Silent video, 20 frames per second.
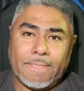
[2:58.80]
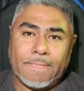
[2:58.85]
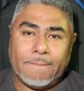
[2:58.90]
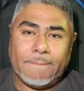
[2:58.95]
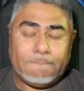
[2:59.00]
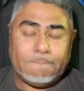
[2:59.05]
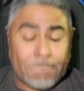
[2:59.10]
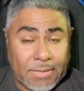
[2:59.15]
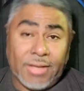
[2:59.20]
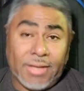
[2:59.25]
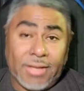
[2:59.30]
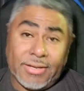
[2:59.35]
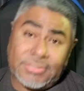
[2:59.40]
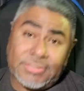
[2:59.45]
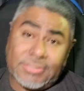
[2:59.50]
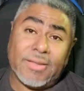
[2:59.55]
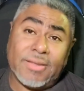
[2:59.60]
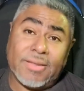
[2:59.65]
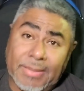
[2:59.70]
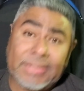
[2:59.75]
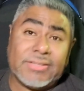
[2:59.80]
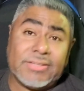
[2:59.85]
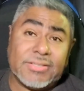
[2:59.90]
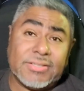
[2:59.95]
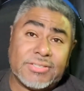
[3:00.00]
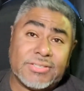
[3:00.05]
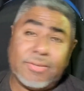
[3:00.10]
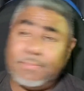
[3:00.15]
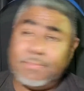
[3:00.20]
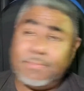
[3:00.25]
Yeah, he took it back to the
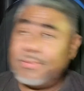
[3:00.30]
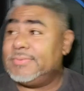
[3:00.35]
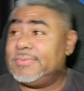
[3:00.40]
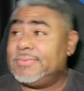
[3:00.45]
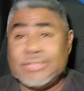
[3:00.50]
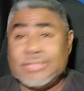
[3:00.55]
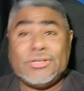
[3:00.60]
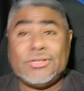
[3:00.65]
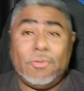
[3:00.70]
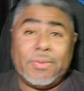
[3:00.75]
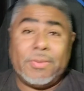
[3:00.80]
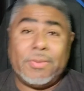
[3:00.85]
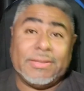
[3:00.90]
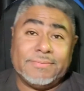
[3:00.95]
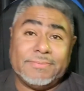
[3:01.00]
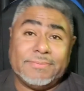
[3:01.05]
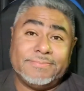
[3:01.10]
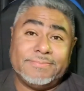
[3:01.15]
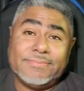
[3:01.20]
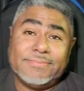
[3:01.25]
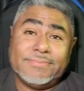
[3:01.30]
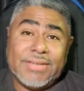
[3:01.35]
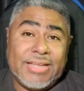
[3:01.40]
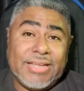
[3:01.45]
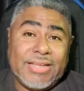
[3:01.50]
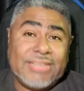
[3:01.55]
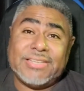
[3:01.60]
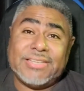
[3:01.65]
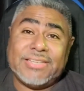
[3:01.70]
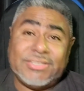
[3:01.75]
shipper. He told me. He
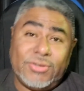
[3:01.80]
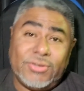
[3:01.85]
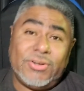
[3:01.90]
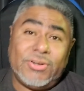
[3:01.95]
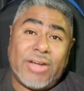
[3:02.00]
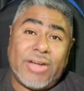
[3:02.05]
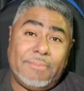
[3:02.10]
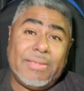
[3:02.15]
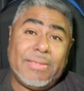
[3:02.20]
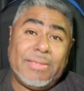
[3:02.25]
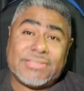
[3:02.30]
said, Junior, I messed